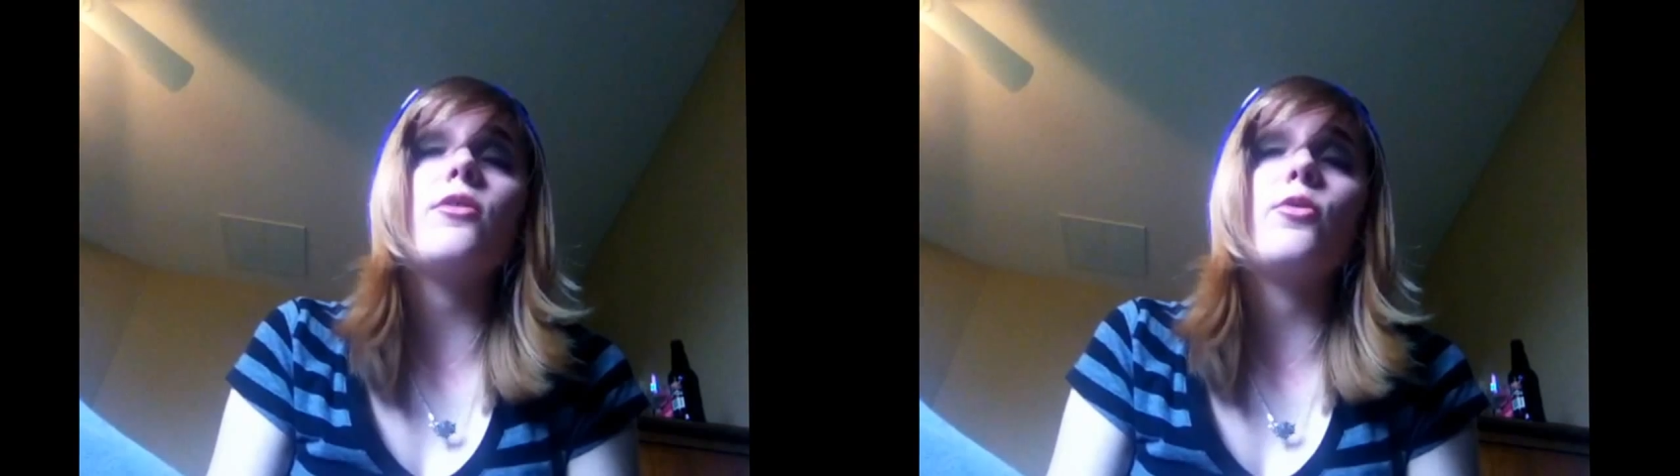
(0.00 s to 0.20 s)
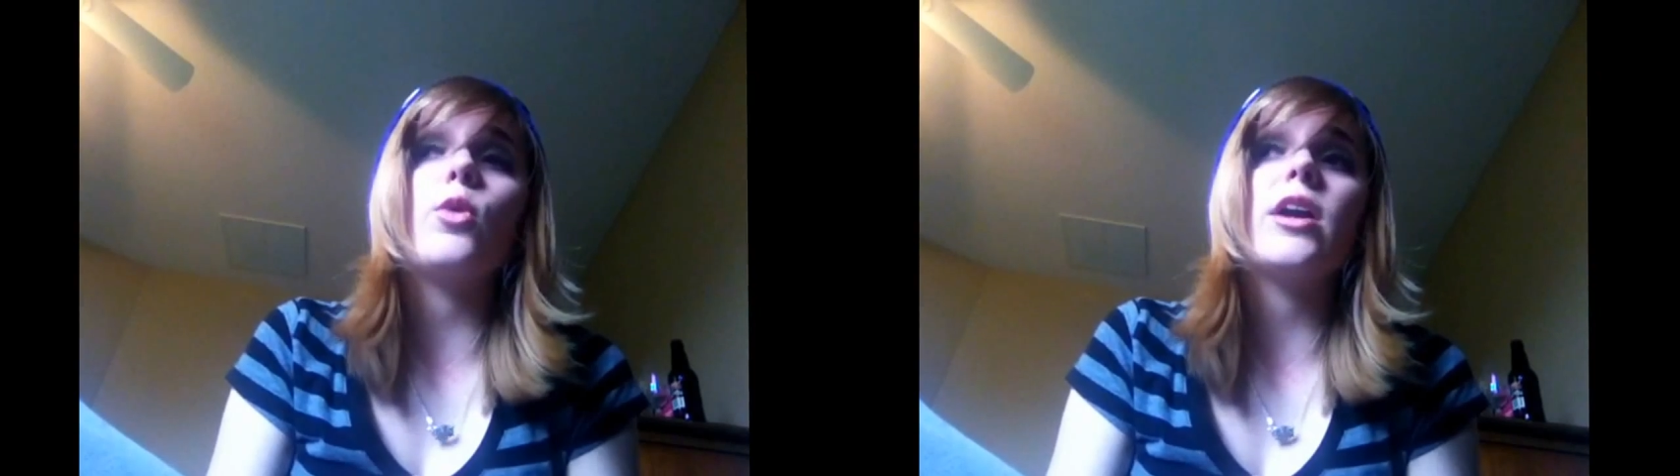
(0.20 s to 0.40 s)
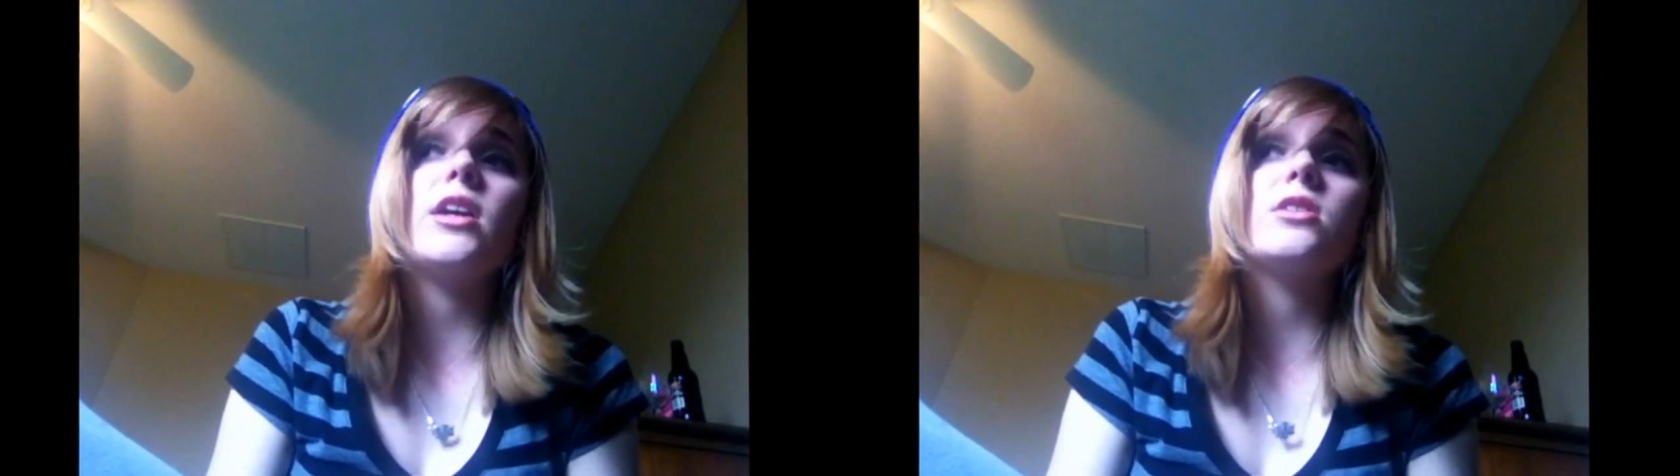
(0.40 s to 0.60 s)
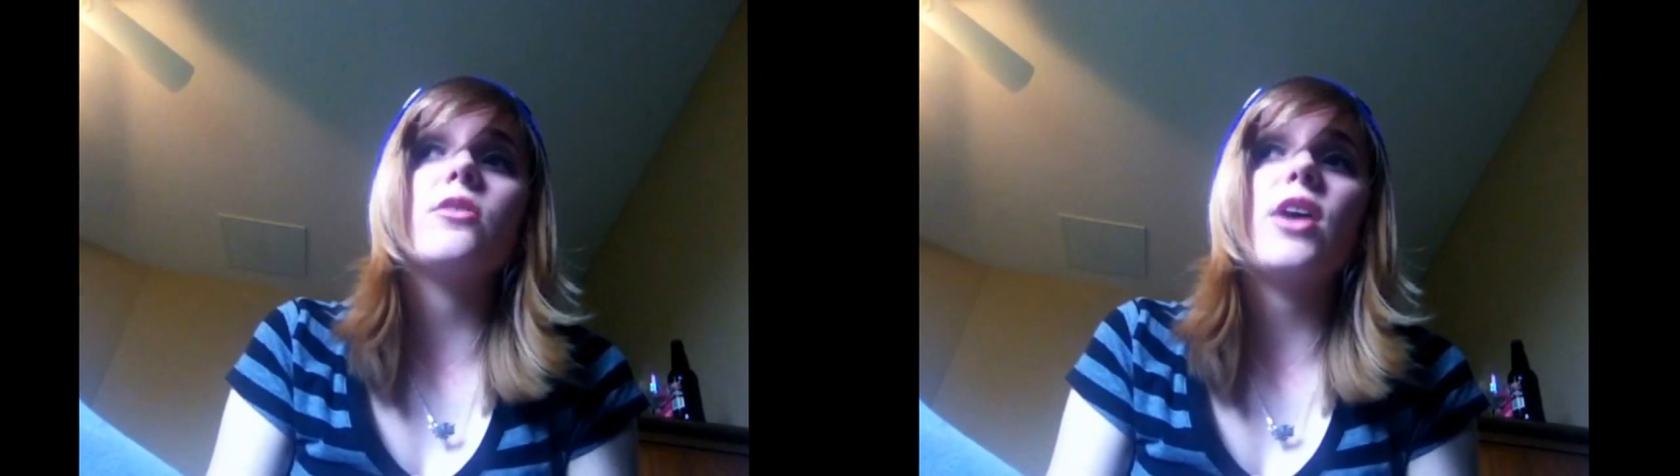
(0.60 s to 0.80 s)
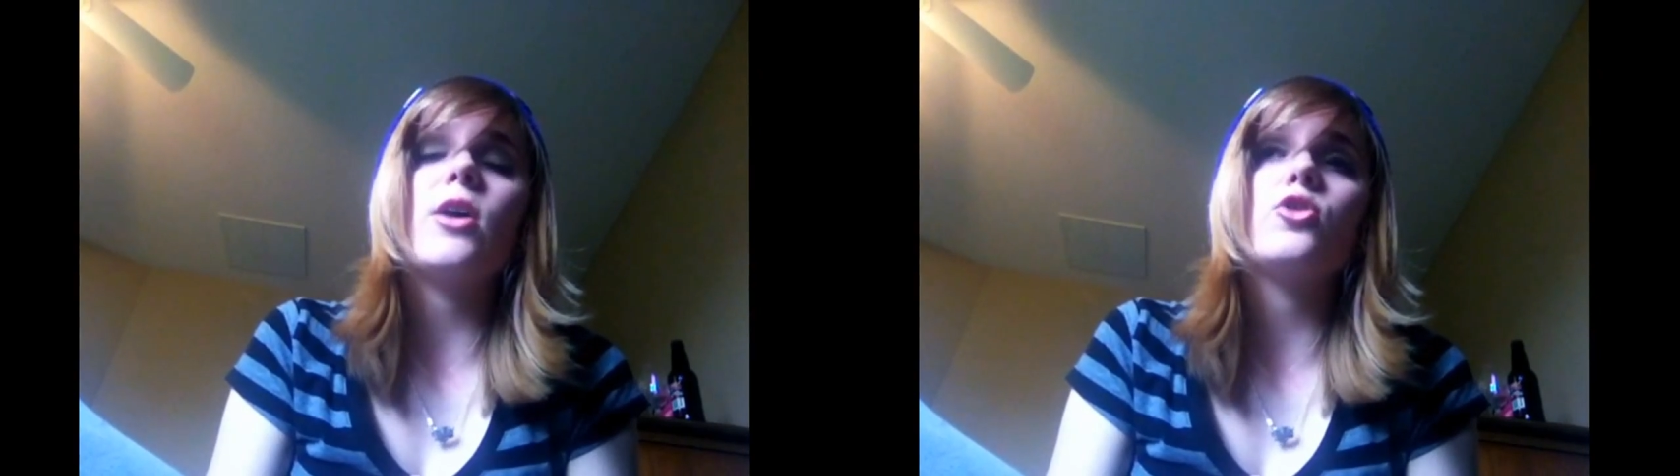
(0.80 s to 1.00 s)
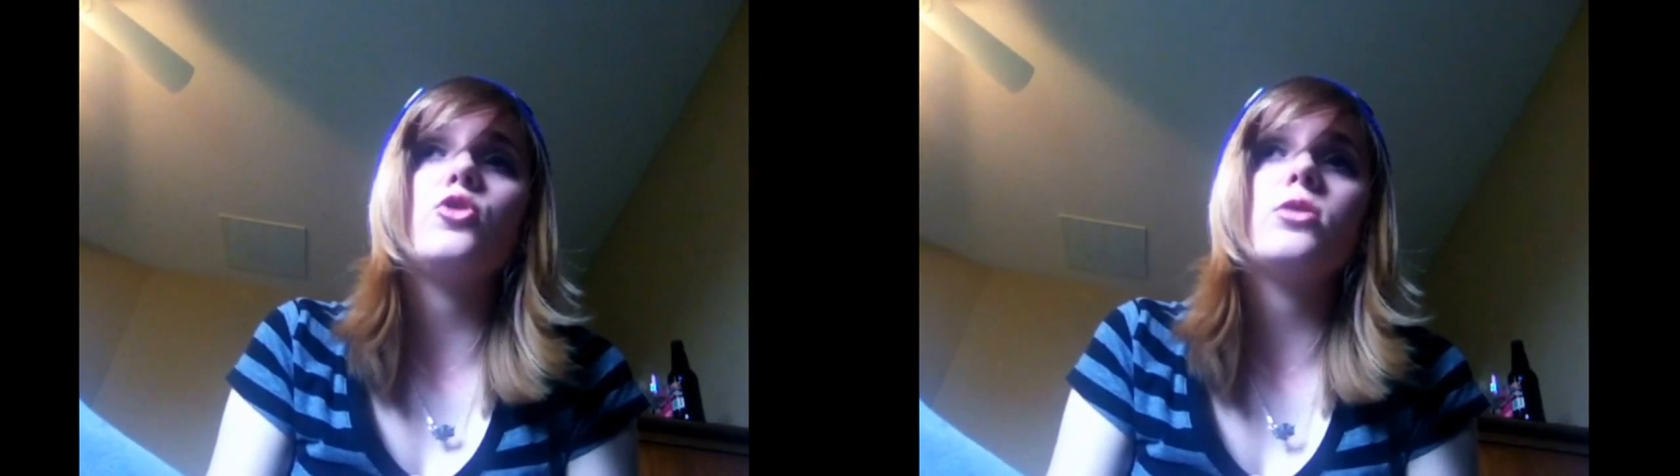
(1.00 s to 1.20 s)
of ways of how to